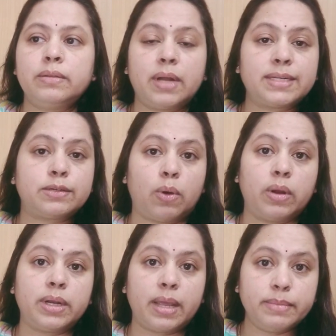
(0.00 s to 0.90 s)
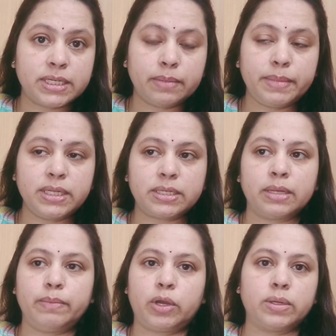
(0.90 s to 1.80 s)
Thrust on
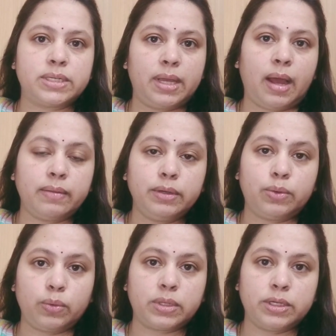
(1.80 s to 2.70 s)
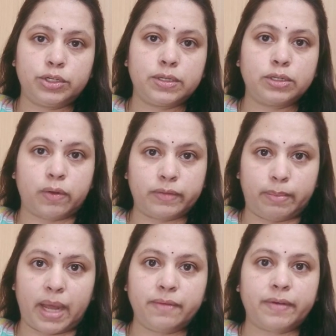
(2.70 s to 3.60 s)
MSMEs, because they are the growth engines of the
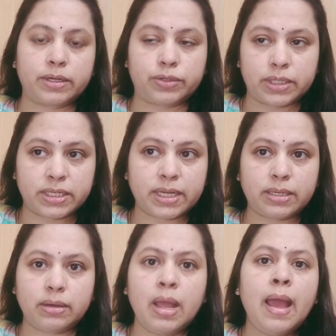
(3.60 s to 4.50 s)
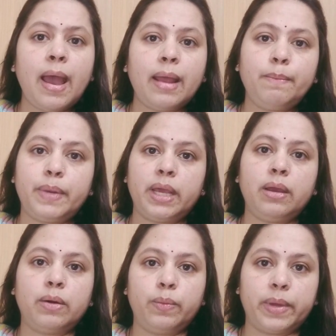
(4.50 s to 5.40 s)
manufacturing sector and
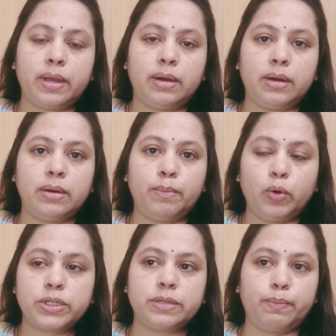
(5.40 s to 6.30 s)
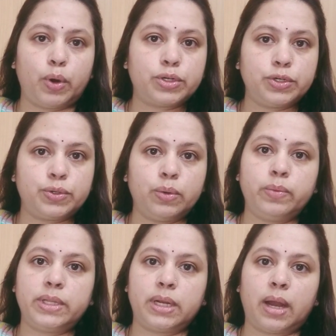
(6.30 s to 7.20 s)
play a most important role
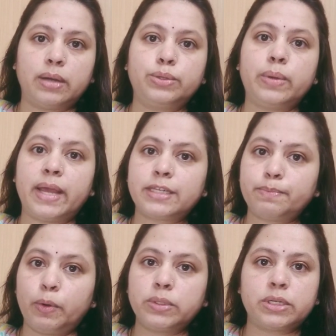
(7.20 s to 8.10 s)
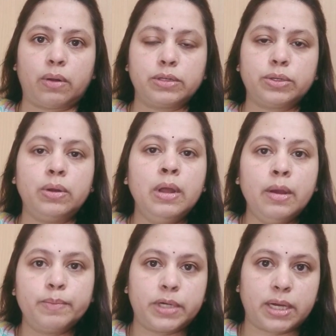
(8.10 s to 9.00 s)
with regard to exports and also
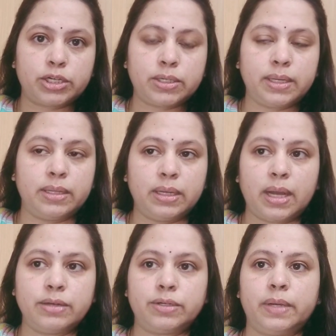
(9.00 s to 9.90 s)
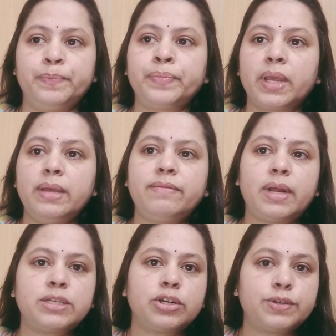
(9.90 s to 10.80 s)
production in the country.
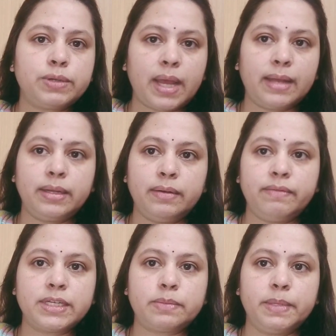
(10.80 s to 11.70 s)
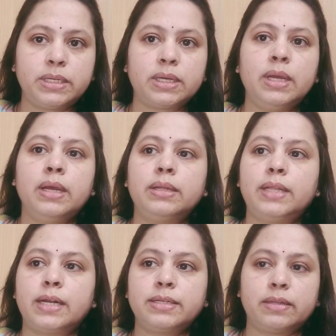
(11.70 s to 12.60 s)
Infrastructure and investment,
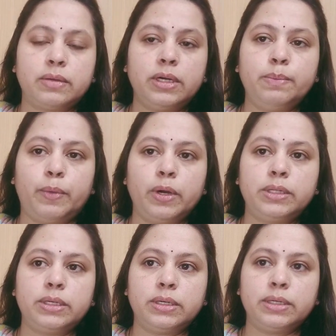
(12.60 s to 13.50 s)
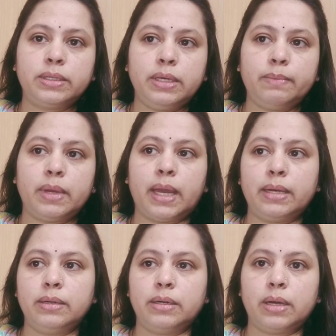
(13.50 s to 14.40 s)
that is the third theme,
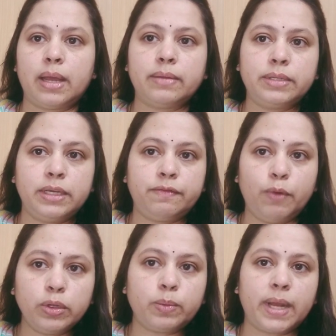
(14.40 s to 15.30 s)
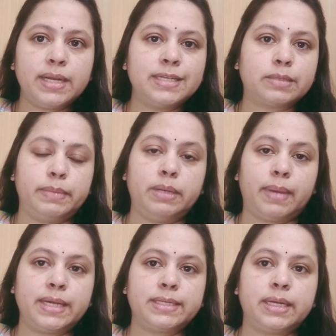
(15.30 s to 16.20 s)
and the fourth one is
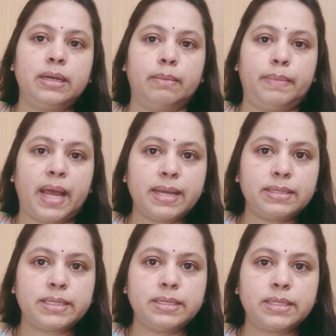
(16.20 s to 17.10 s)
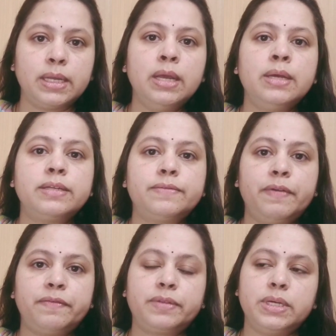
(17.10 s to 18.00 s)
minimizing compliances.
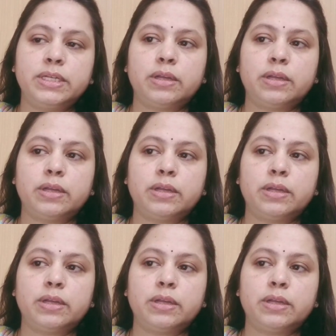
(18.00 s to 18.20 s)
5th is